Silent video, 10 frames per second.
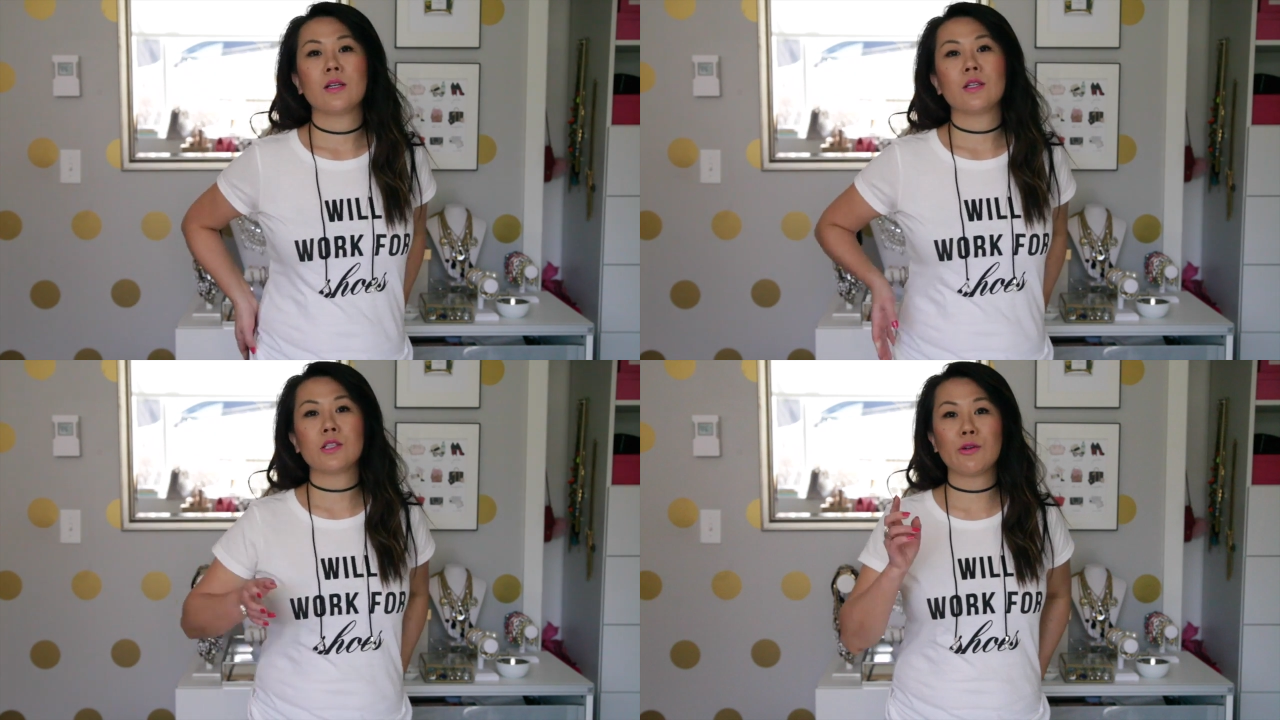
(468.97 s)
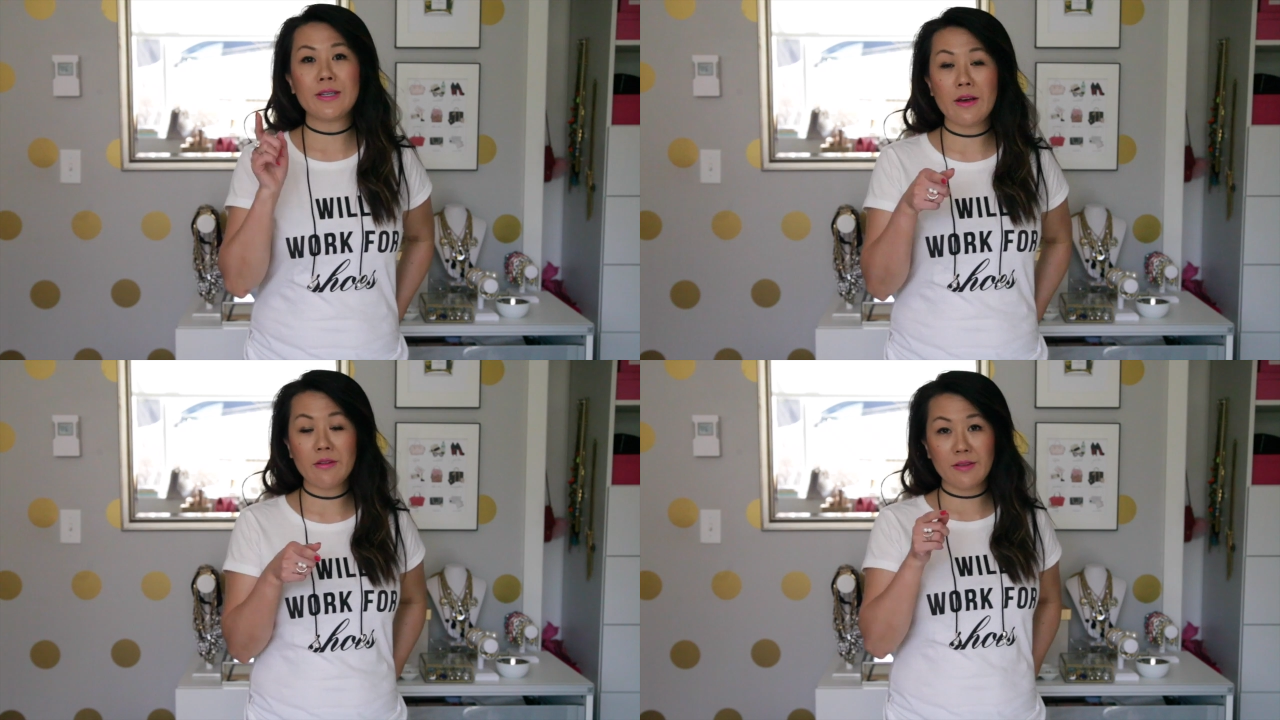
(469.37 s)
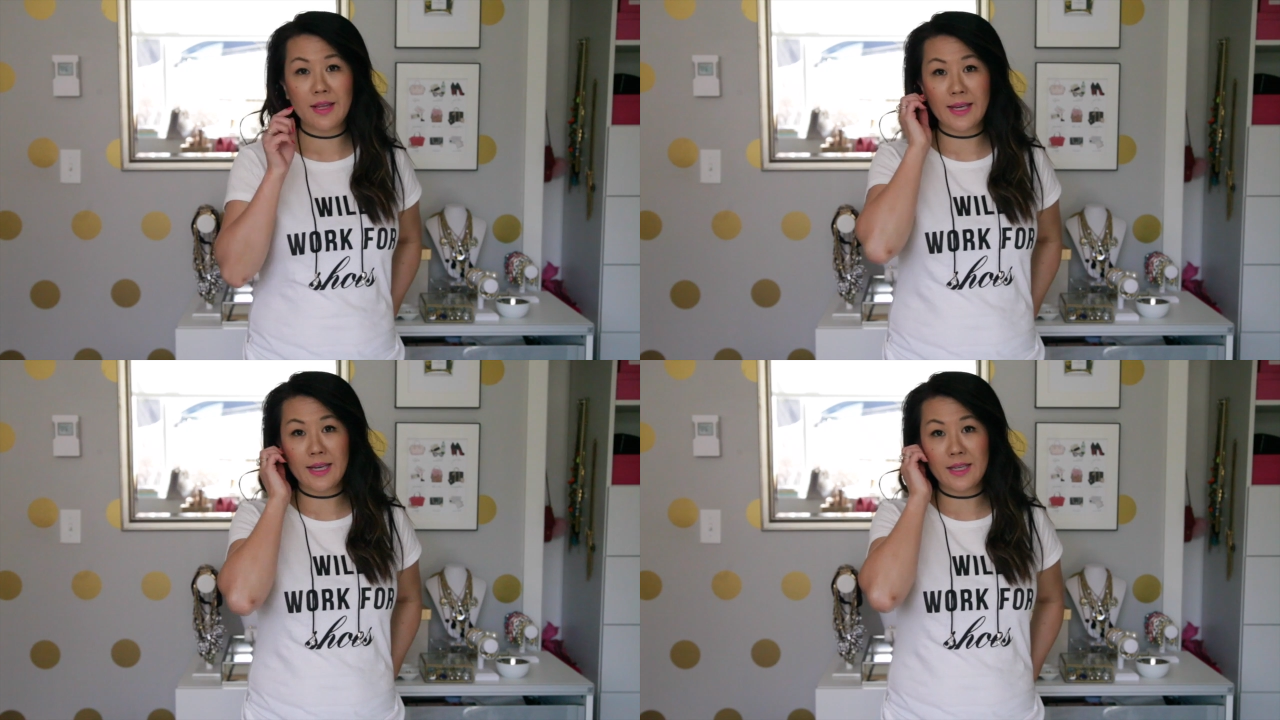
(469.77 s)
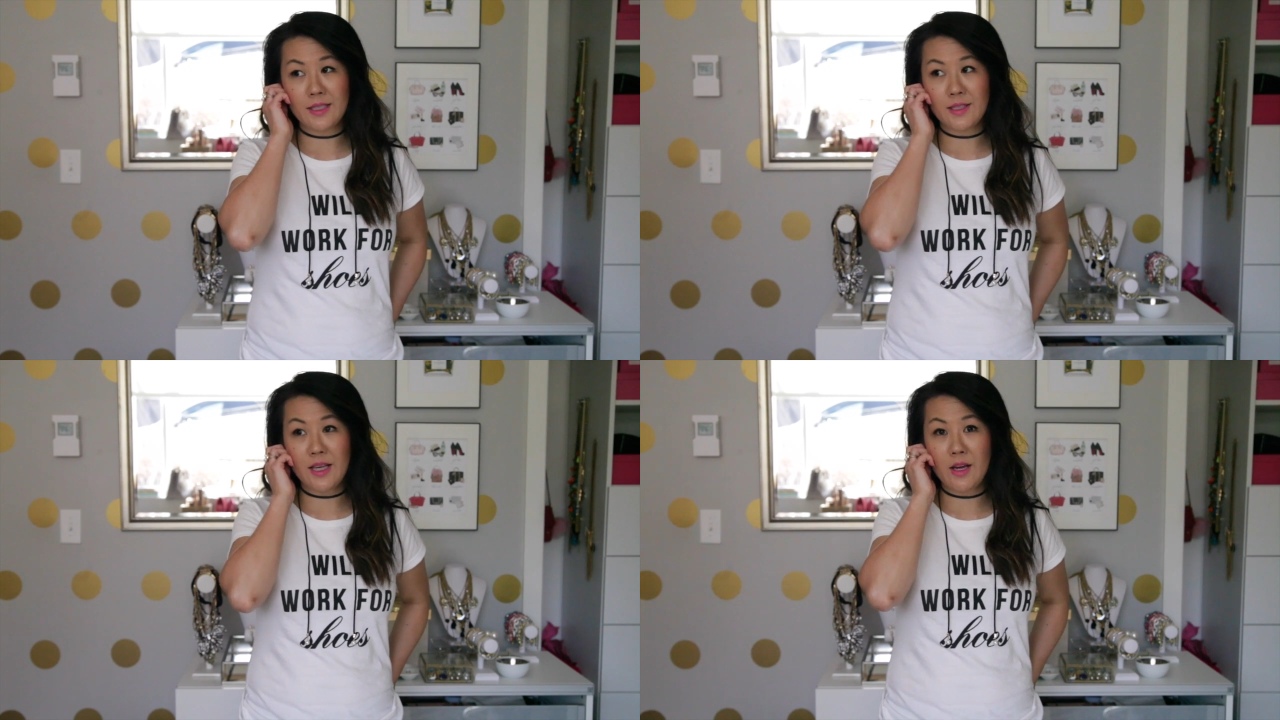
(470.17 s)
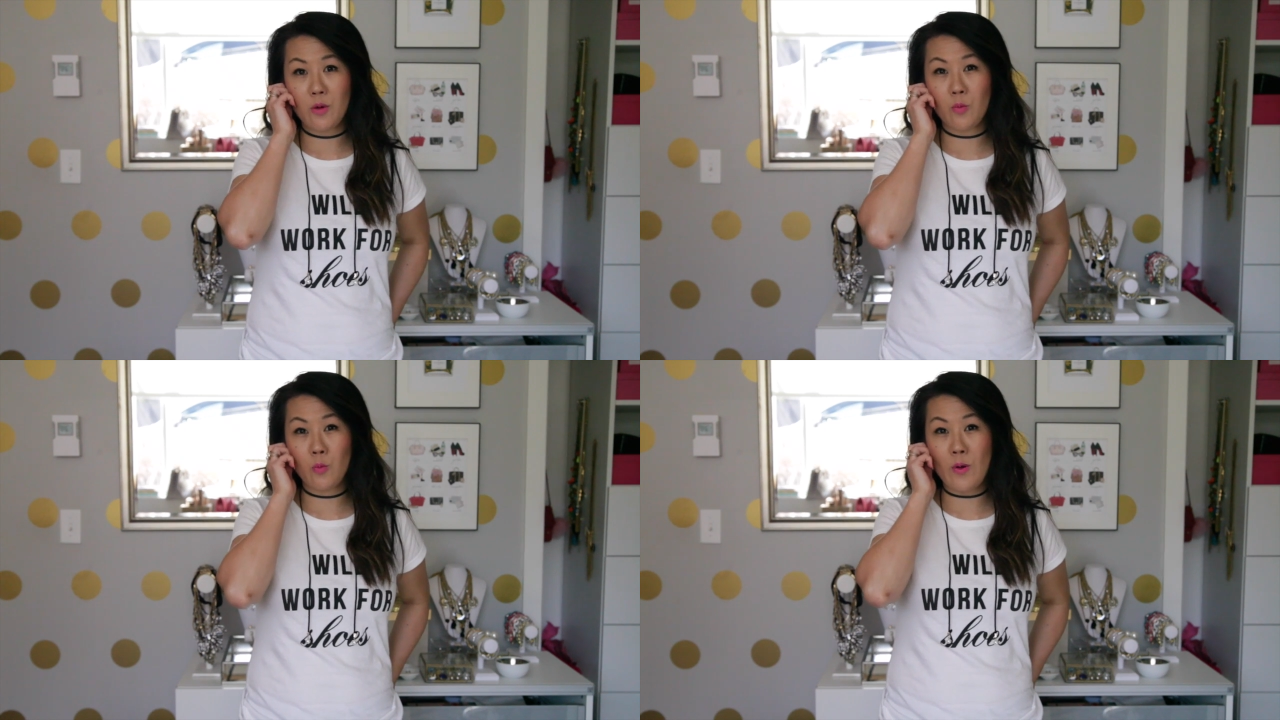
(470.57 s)
So another thing is,
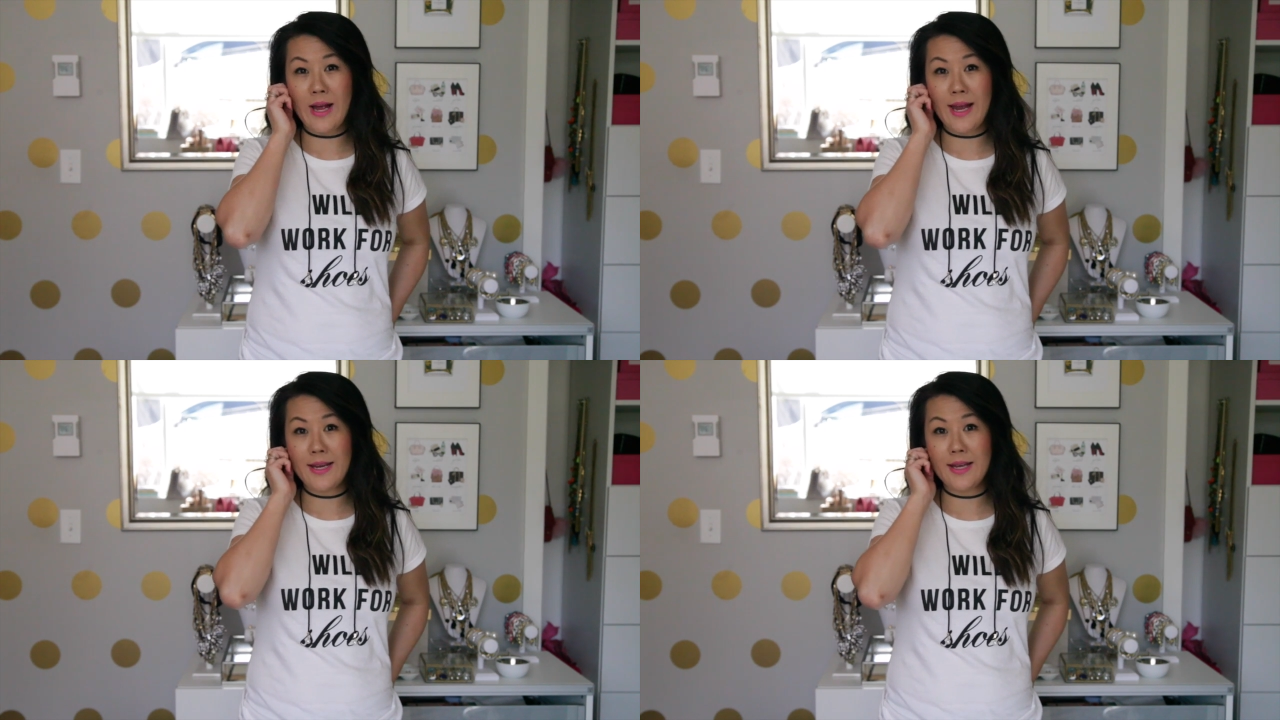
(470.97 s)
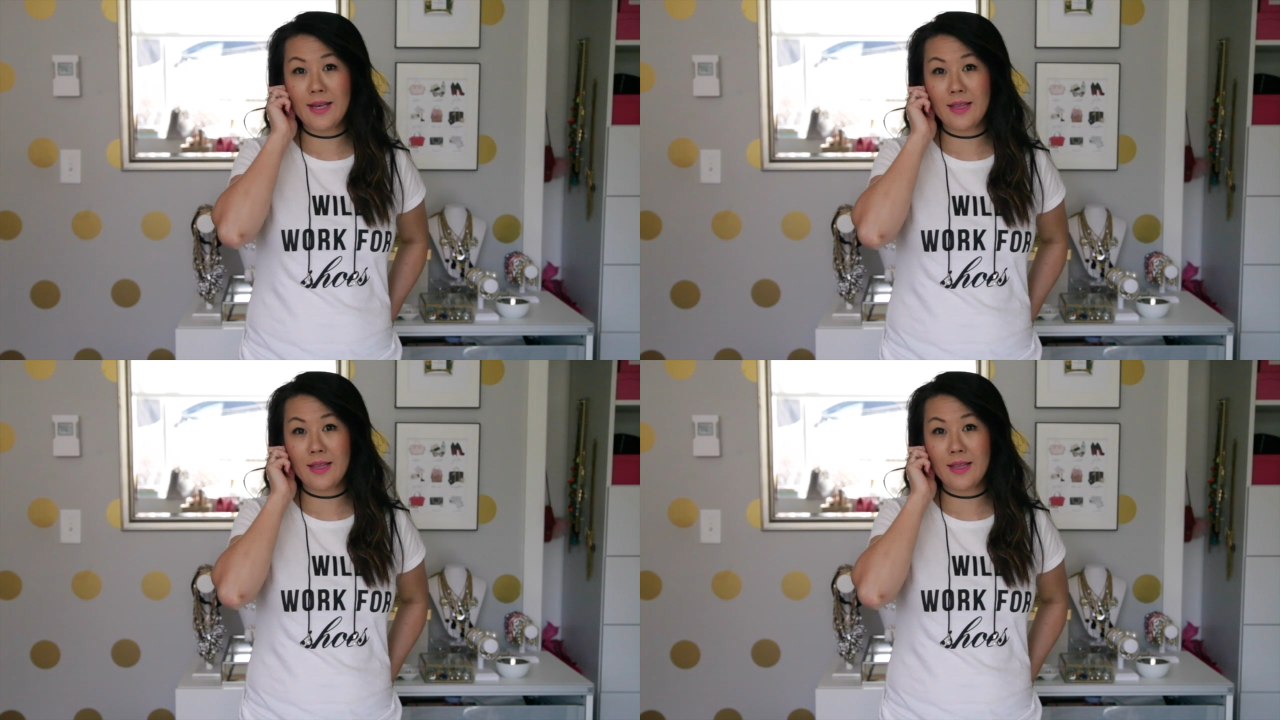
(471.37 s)
when